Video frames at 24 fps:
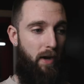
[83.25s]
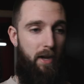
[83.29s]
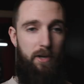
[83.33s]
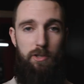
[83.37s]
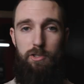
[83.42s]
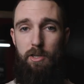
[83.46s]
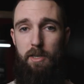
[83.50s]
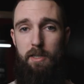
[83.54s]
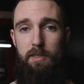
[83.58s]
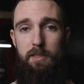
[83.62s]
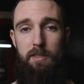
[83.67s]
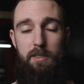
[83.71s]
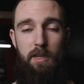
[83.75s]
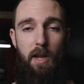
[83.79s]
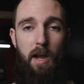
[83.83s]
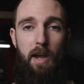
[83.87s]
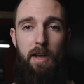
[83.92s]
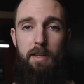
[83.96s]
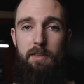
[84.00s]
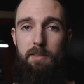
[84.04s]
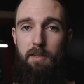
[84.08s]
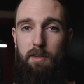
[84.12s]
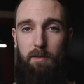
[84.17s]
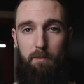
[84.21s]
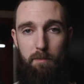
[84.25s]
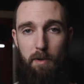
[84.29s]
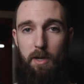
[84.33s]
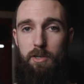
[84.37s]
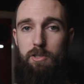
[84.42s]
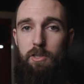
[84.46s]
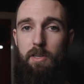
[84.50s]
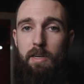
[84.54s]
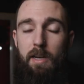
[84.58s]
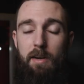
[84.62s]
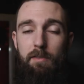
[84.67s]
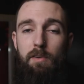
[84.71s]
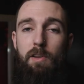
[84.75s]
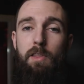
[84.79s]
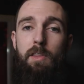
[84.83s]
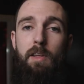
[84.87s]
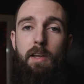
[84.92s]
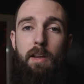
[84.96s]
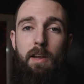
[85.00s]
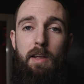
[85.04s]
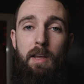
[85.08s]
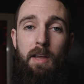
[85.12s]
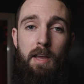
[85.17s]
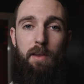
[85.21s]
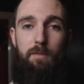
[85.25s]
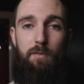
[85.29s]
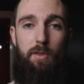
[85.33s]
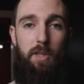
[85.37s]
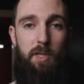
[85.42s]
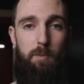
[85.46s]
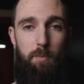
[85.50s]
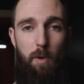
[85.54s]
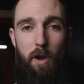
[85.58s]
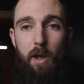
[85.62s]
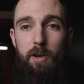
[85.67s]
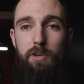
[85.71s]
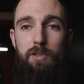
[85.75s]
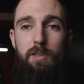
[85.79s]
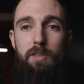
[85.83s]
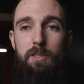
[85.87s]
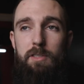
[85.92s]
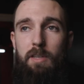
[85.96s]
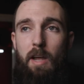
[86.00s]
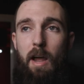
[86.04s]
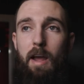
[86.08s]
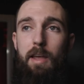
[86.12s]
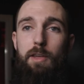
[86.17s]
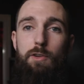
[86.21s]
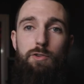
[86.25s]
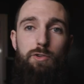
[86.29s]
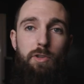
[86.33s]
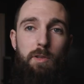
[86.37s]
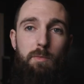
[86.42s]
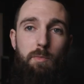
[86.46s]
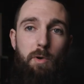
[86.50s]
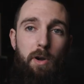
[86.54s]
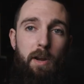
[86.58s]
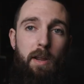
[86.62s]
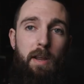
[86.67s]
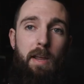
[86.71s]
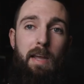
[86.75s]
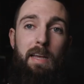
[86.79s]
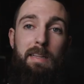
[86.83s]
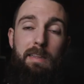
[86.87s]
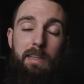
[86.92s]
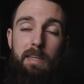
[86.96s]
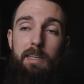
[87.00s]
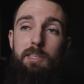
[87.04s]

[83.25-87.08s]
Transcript: ranging in size and budget and everything. And for these productions, I usually bring at